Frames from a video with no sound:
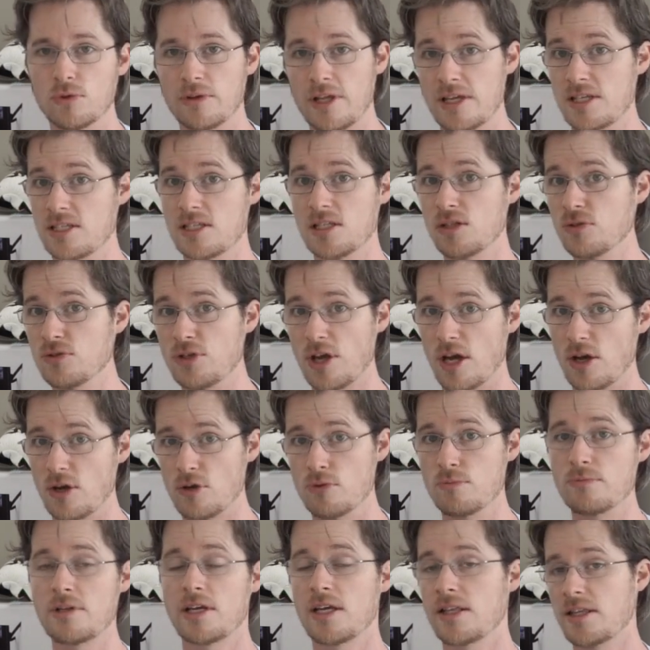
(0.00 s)
They're still
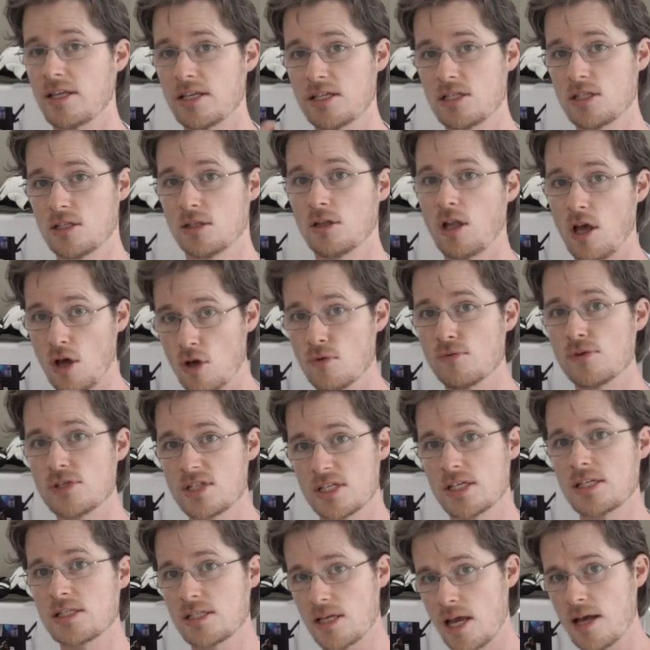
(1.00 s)
domed and they're still over
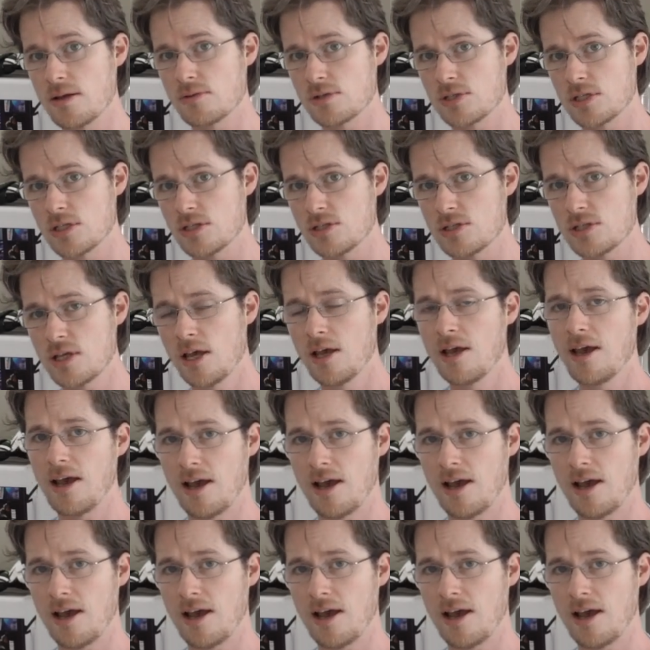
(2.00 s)
6 ounces.